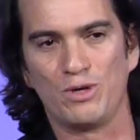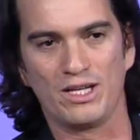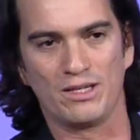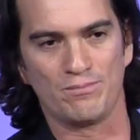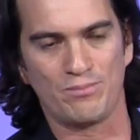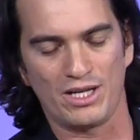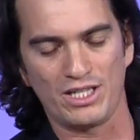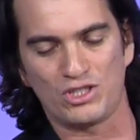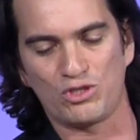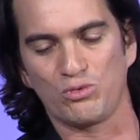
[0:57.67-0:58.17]

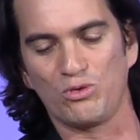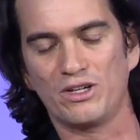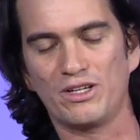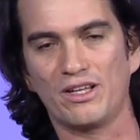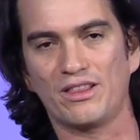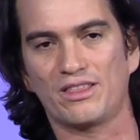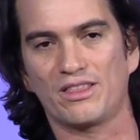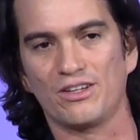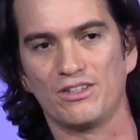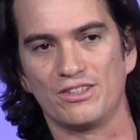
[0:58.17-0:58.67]
when by
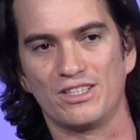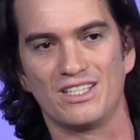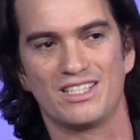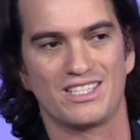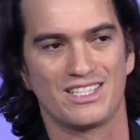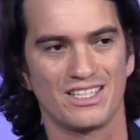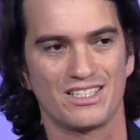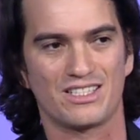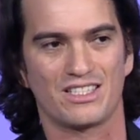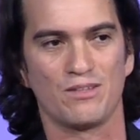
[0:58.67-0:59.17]
2030,
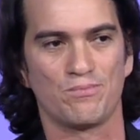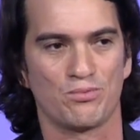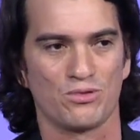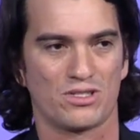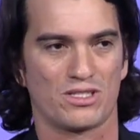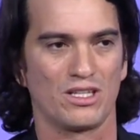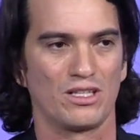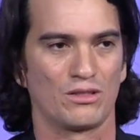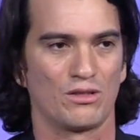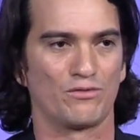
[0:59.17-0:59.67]

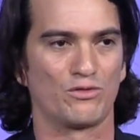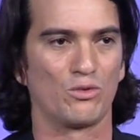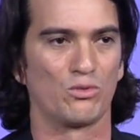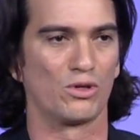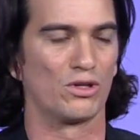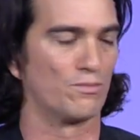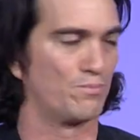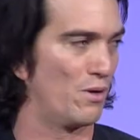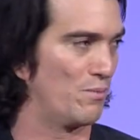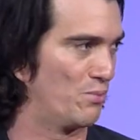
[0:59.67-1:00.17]
60% of the
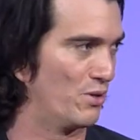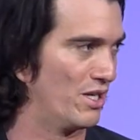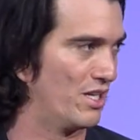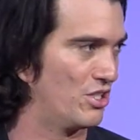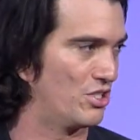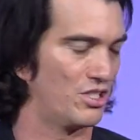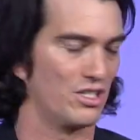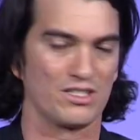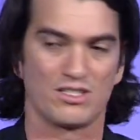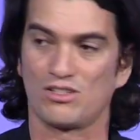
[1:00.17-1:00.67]
world
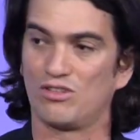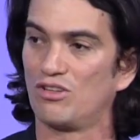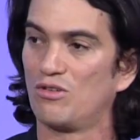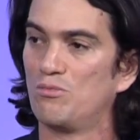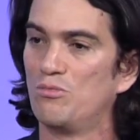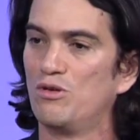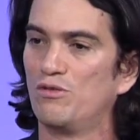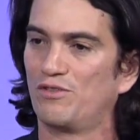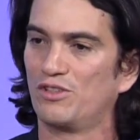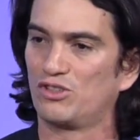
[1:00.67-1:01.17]
population is going to
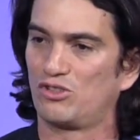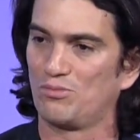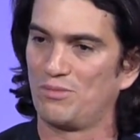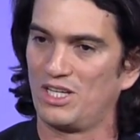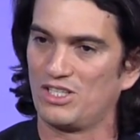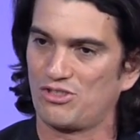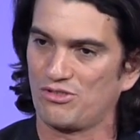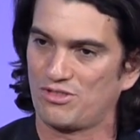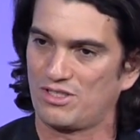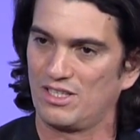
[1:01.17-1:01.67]
move into
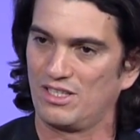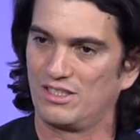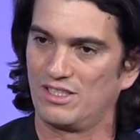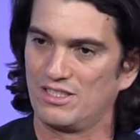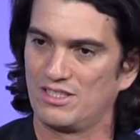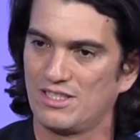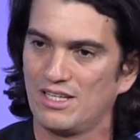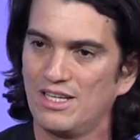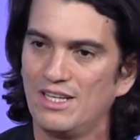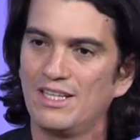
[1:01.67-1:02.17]
major
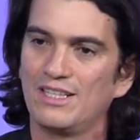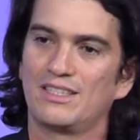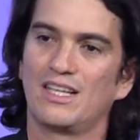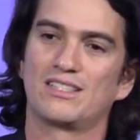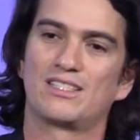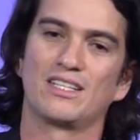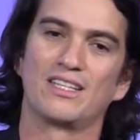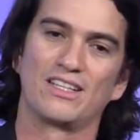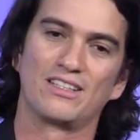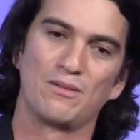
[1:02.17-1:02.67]
cities,
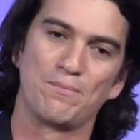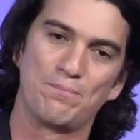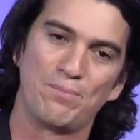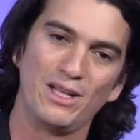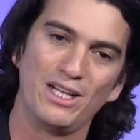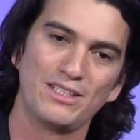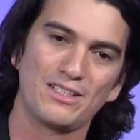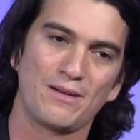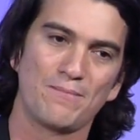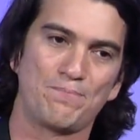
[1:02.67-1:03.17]
that's another
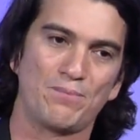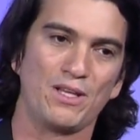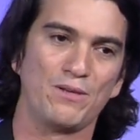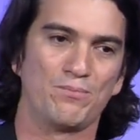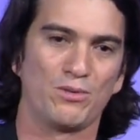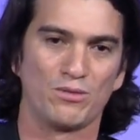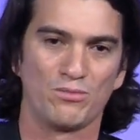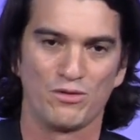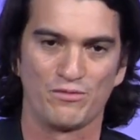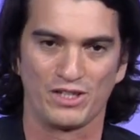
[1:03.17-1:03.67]
billion
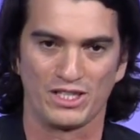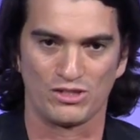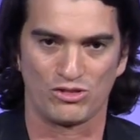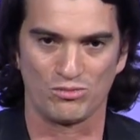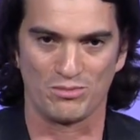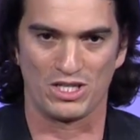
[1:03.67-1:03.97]
people moving into